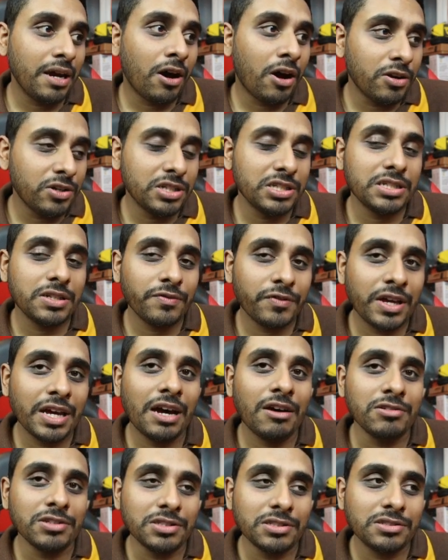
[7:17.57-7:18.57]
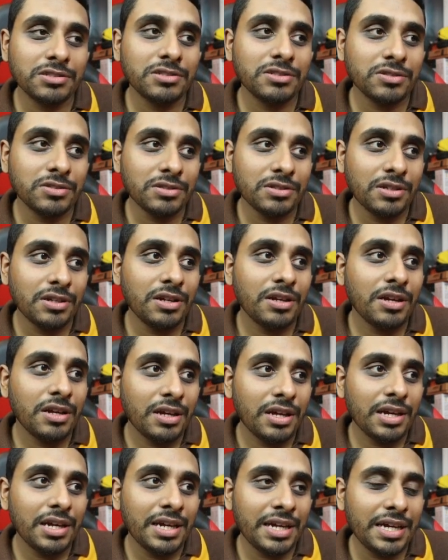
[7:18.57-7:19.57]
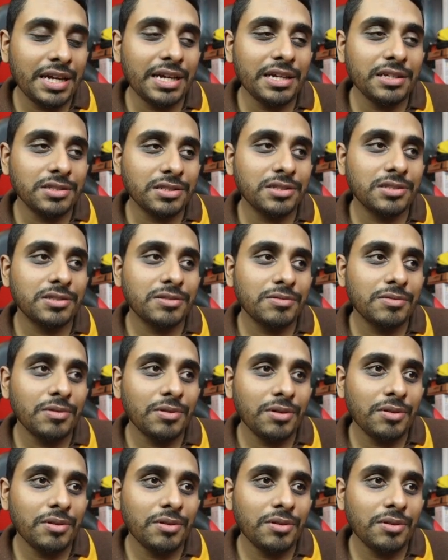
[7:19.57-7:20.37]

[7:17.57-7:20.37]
hundreds of accounts he is...